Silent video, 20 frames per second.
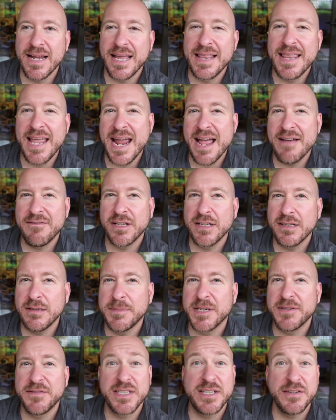and they have a little
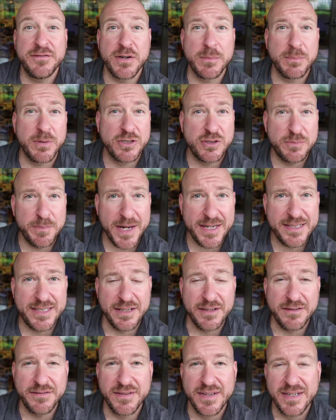bit of a different
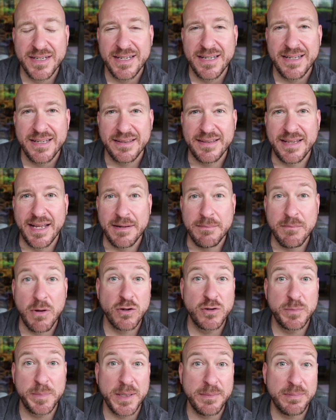perspective than
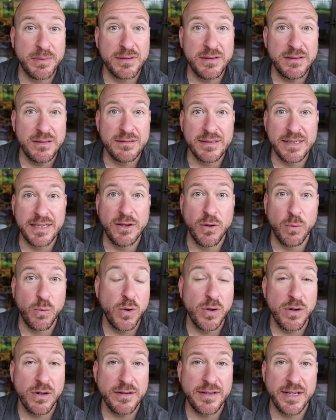most people in the
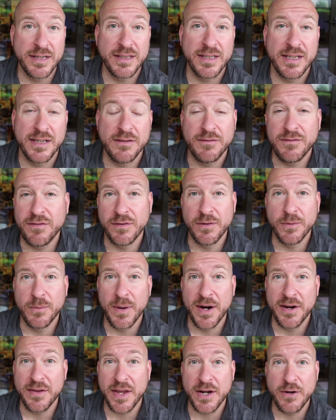world that live
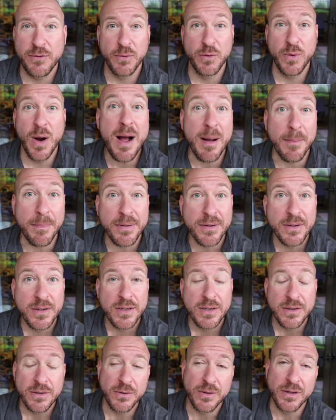where they grew up
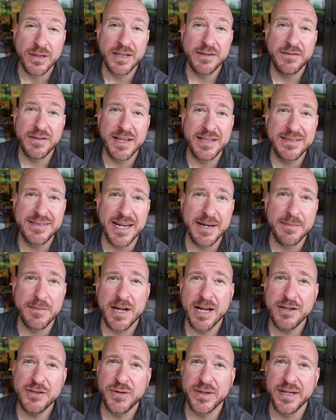or live in the same
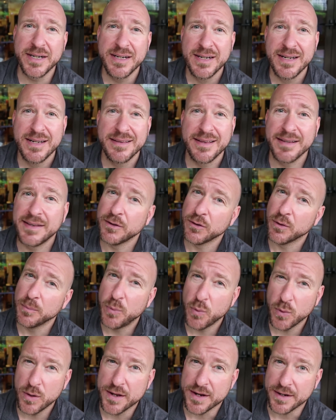country that they were
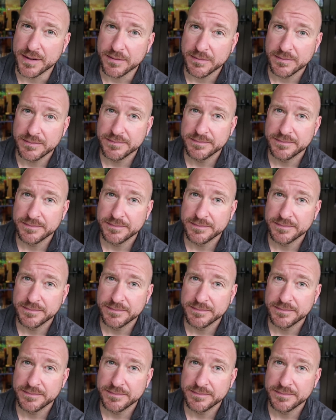born in.